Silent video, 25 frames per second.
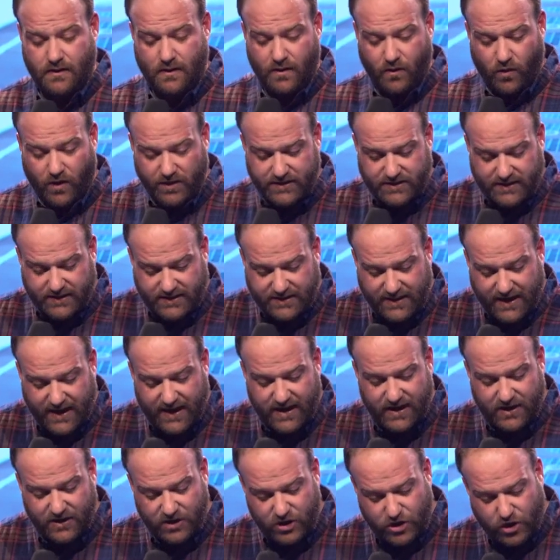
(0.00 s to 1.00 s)
What does it
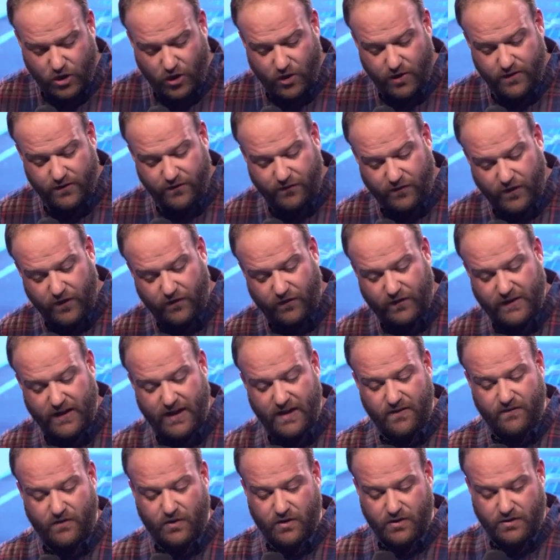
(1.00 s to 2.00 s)
say in John
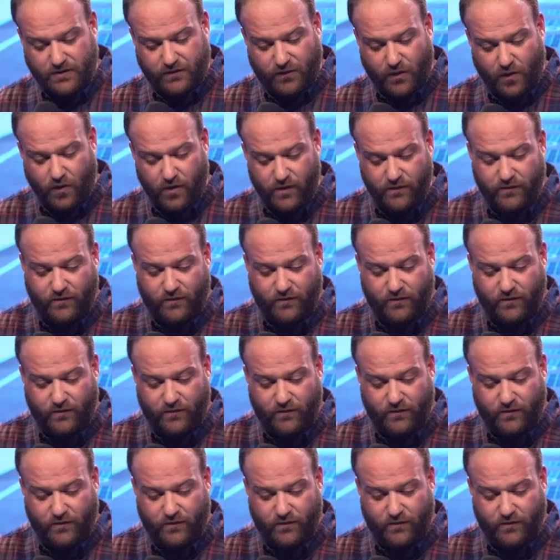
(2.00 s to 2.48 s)
15, verse 4 and